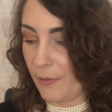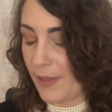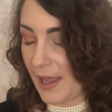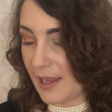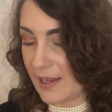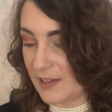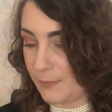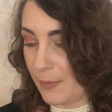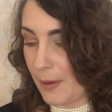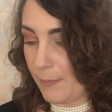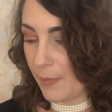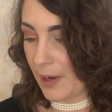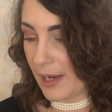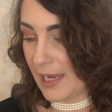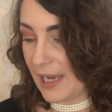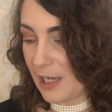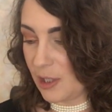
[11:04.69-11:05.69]
That has been
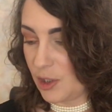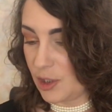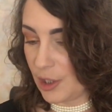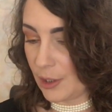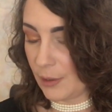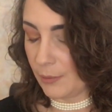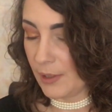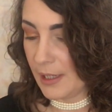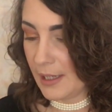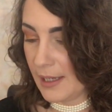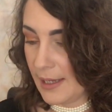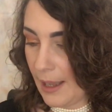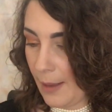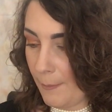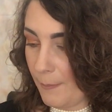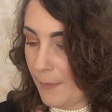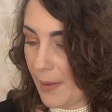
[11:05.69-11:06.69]
my issue,
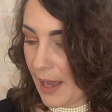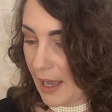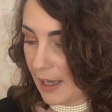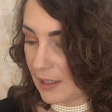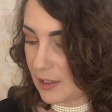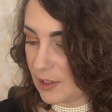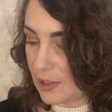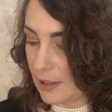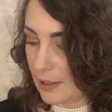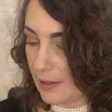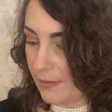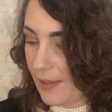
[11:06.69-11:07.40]
but